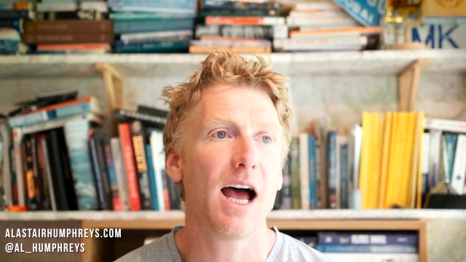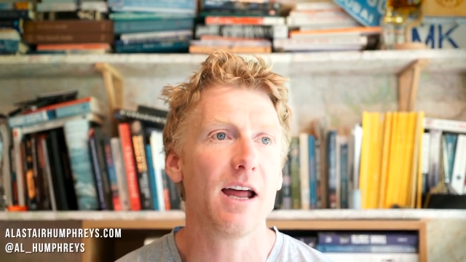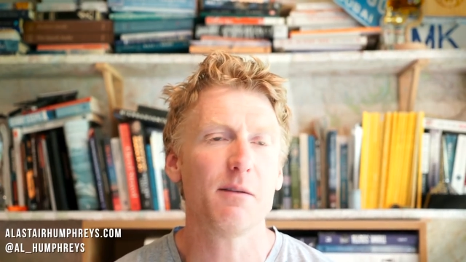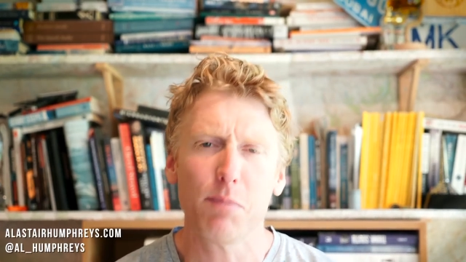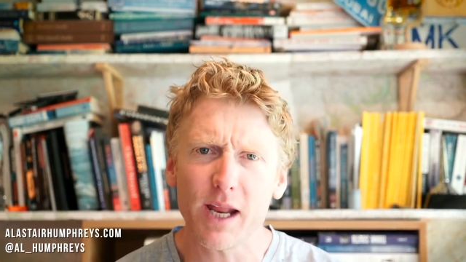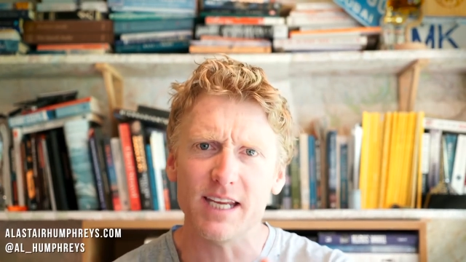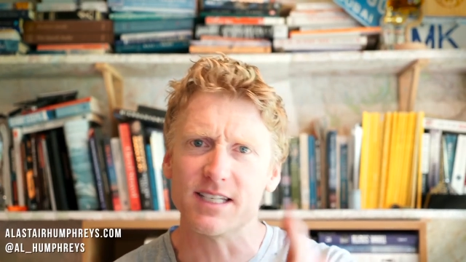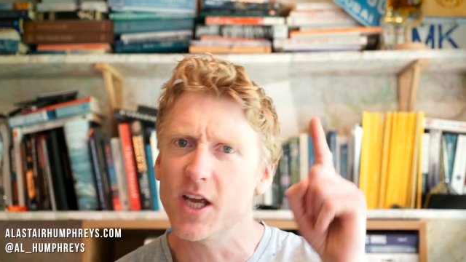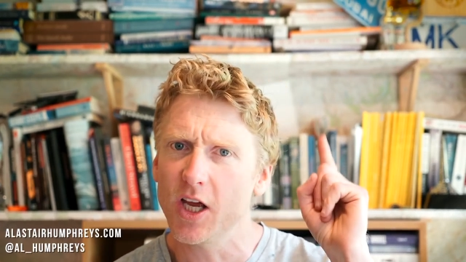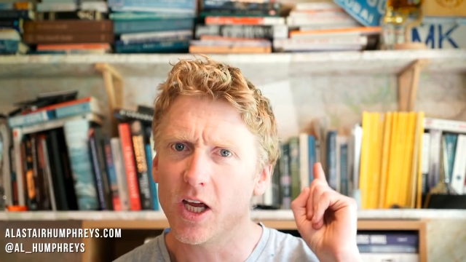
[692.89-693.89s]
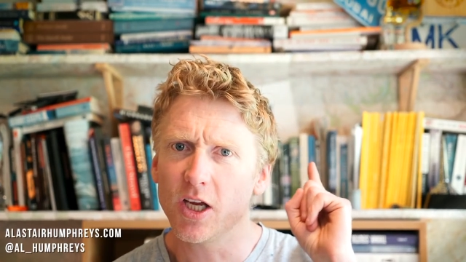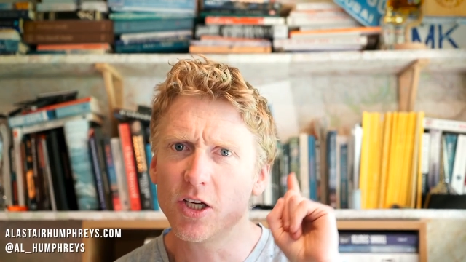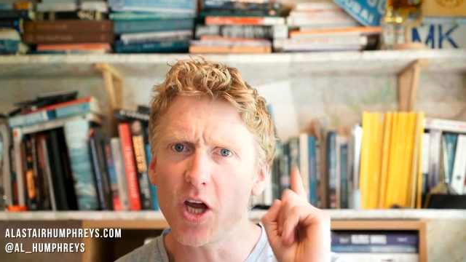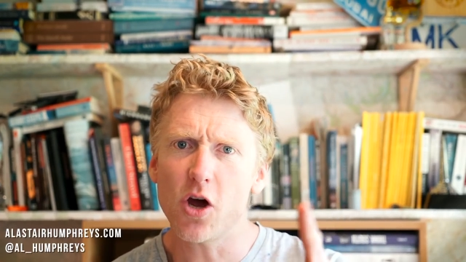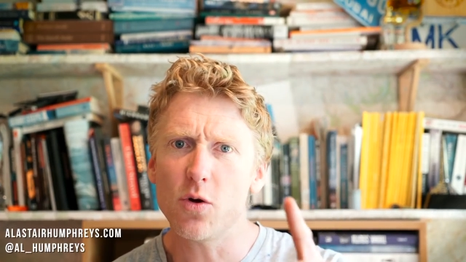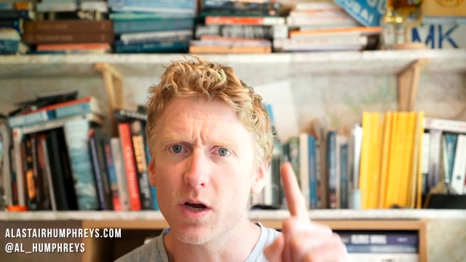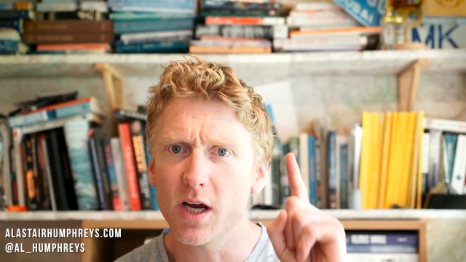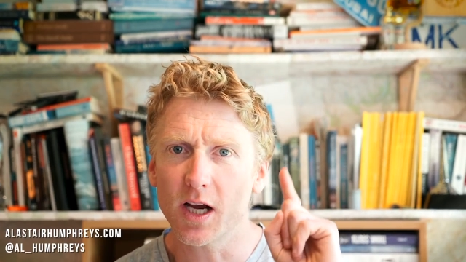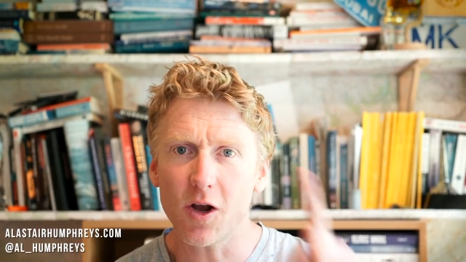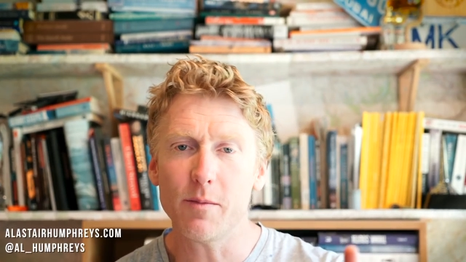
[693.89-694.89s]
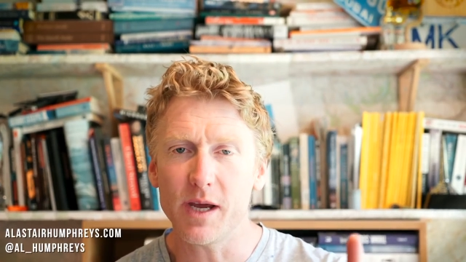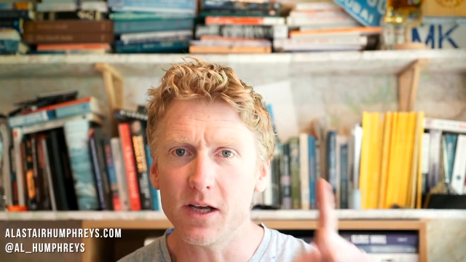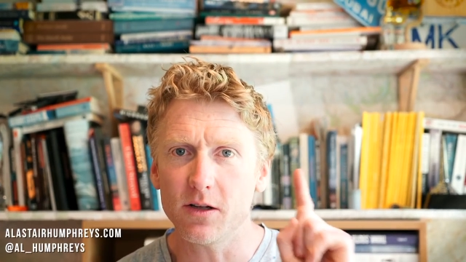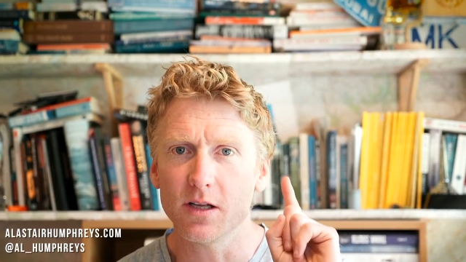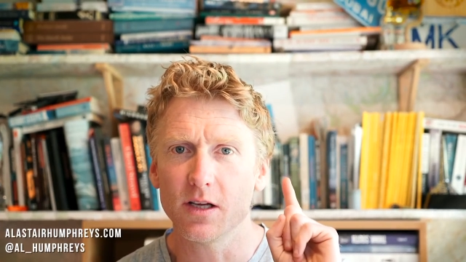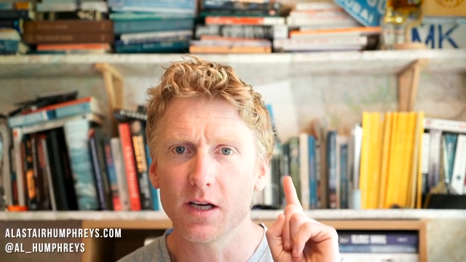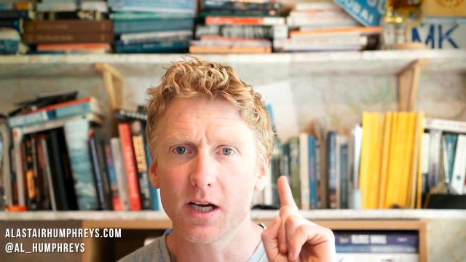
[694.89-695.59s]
And please, go climb a hill,